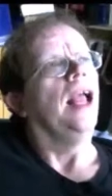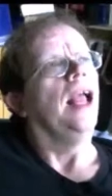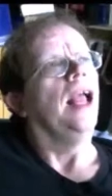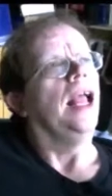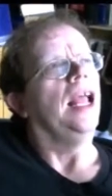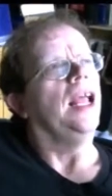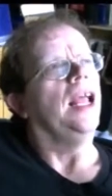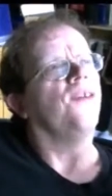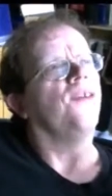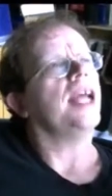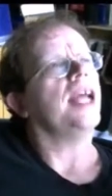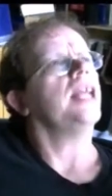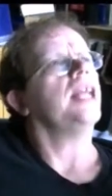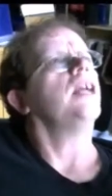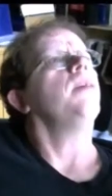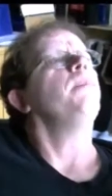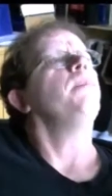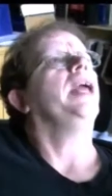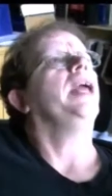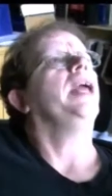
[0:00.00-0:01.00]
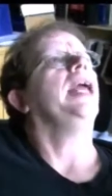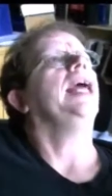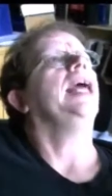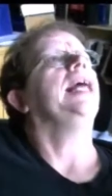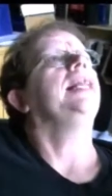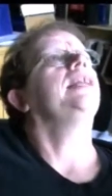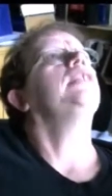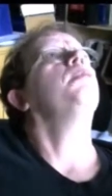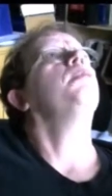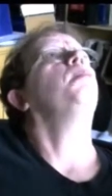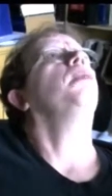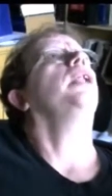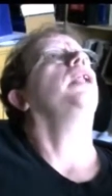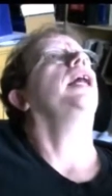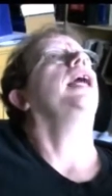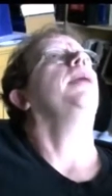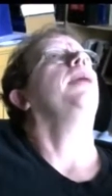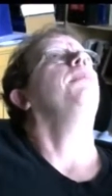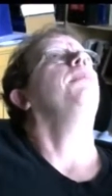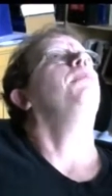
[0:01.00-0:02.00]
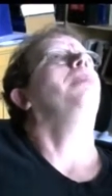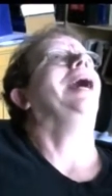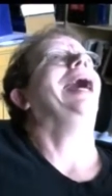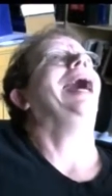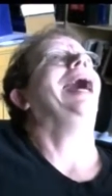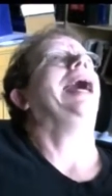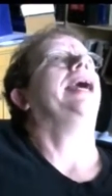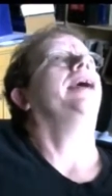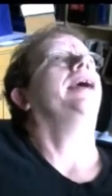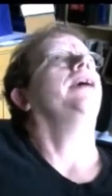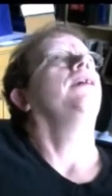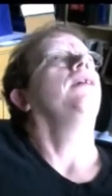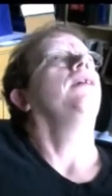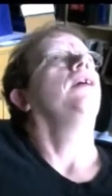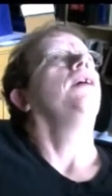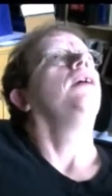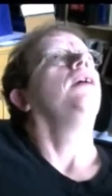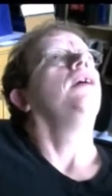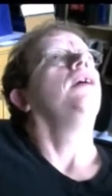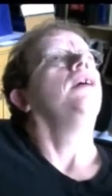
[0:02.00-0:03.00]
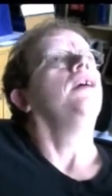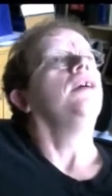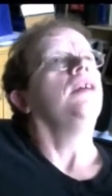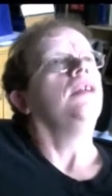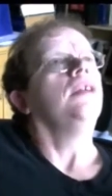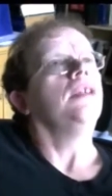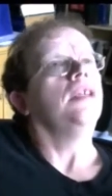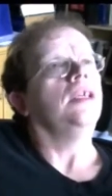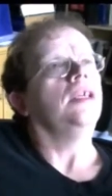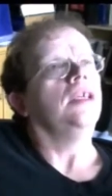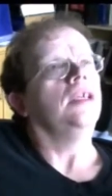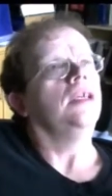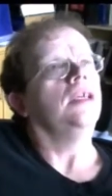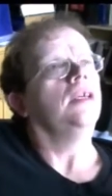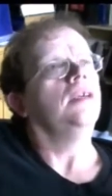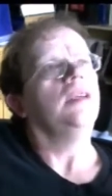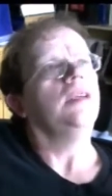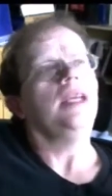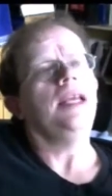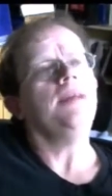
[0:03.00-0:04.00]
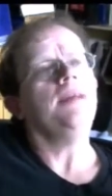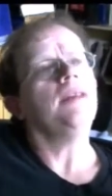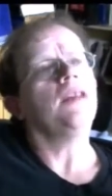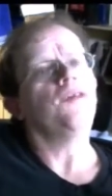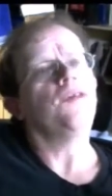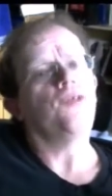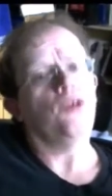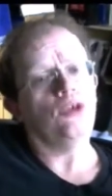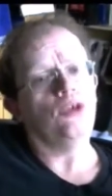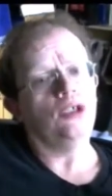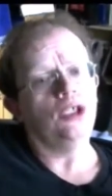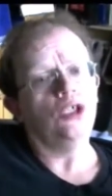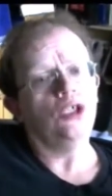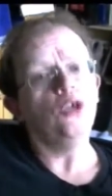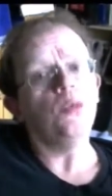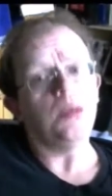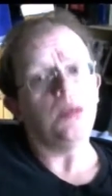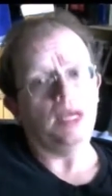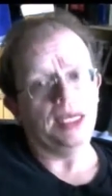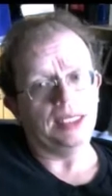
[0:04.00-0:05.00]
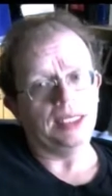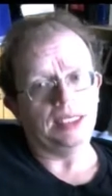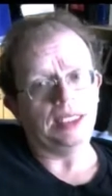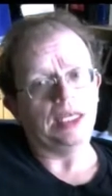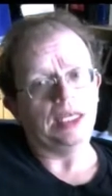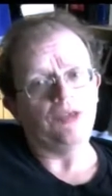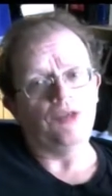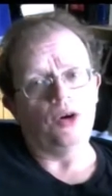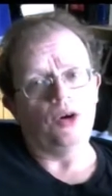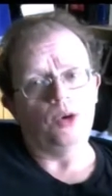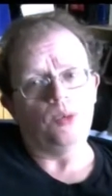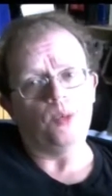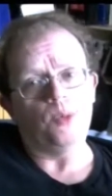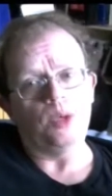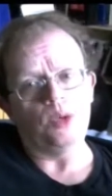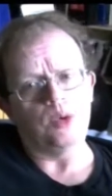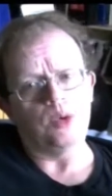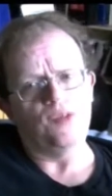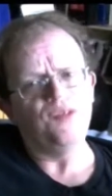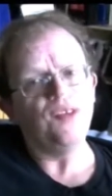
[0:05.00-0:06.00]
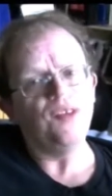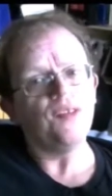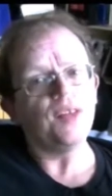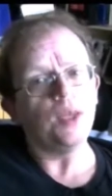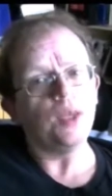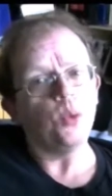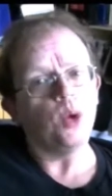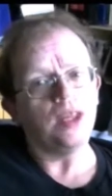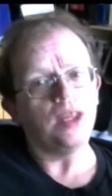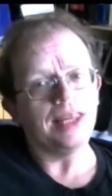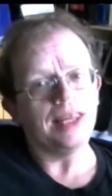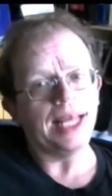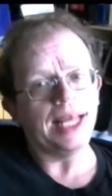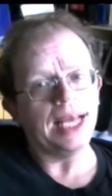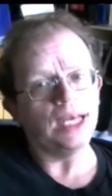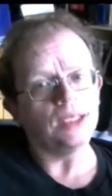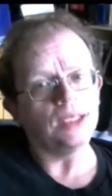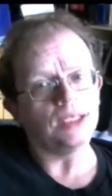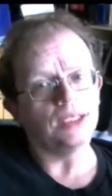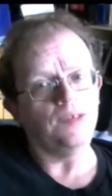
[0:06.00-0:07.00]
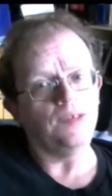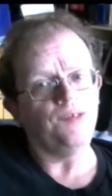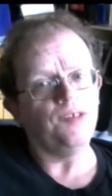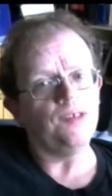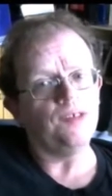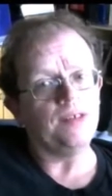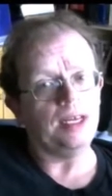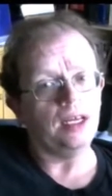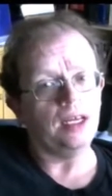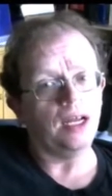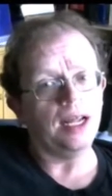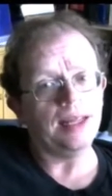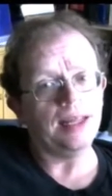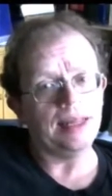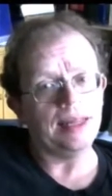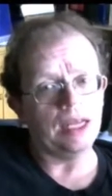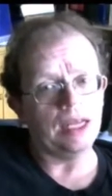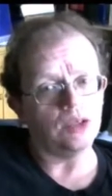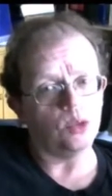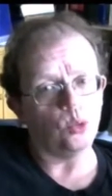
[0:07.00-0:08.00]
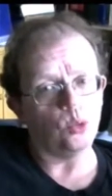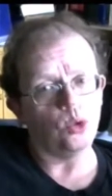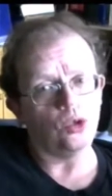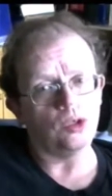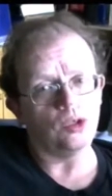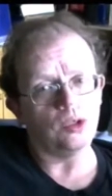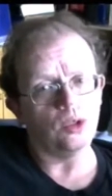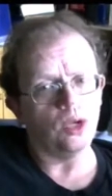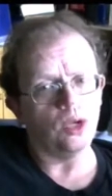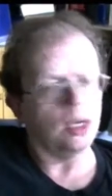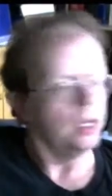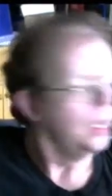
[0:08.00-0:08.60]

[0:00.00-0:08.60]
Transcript: if I compare this play back to even the first two plays that I wrote, which were 51,000 and 59,000 words long,